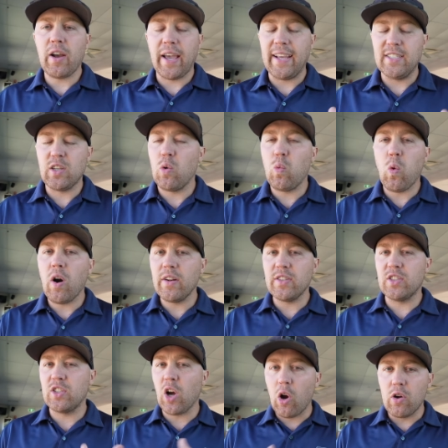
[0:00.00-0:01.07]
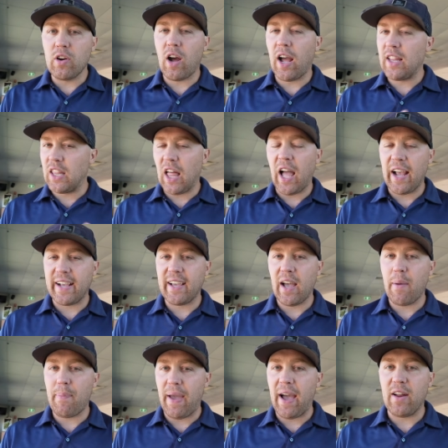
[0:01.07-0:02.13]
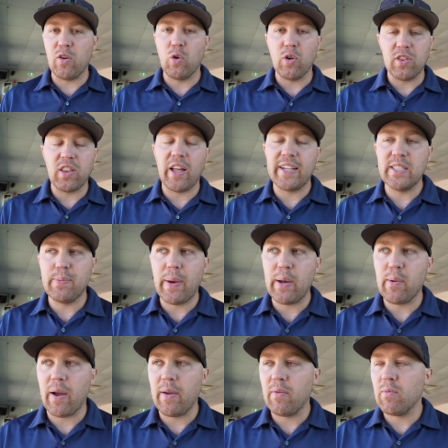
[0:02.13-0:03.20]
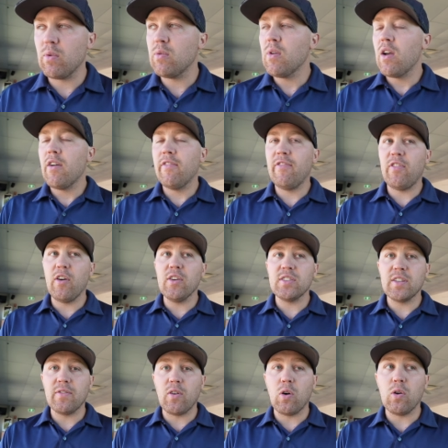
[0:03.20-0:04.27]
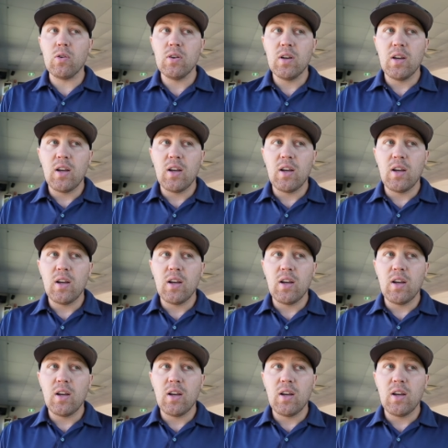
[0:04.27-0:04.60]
Okay, so what don't I like about Northline Speedway? Well, first of all,